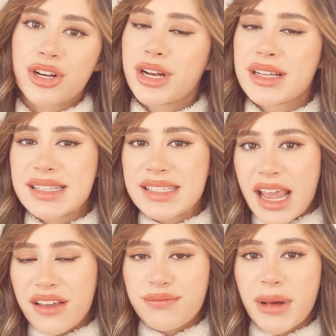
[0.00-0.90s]
You're gonna
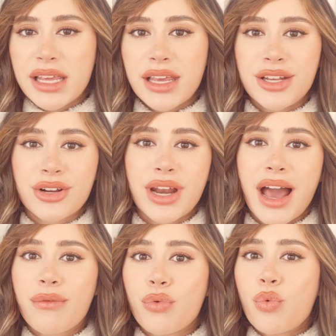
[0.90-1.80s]
save money and you're gonna
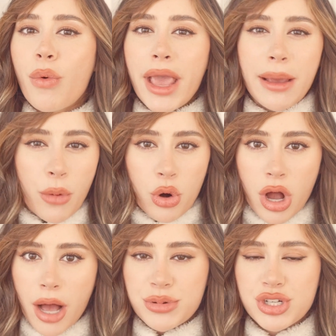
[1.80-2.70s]
have way more
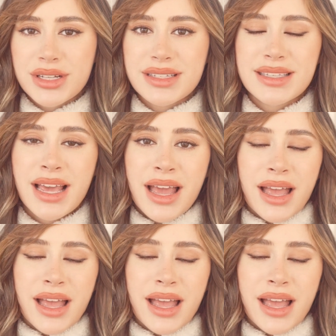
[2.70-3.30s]
options